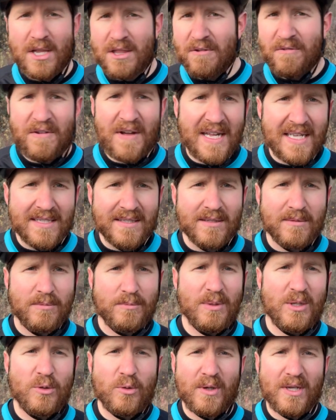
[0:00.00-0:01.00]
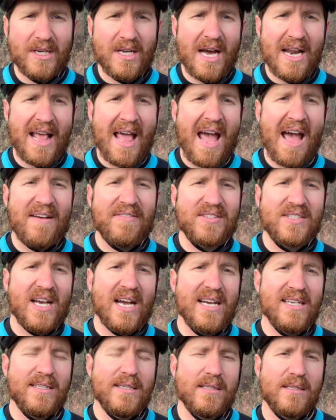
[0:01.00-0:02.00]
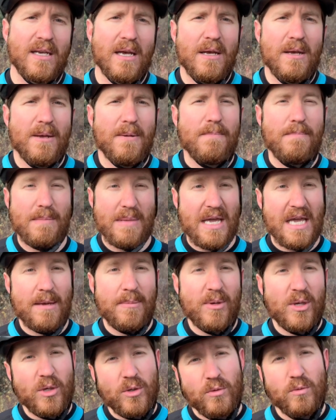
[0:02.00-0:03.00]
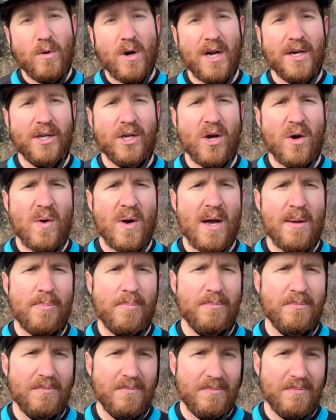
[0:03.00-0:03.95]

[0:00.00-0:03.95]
on the fence between kind of half sizes, maybe you'd want to go up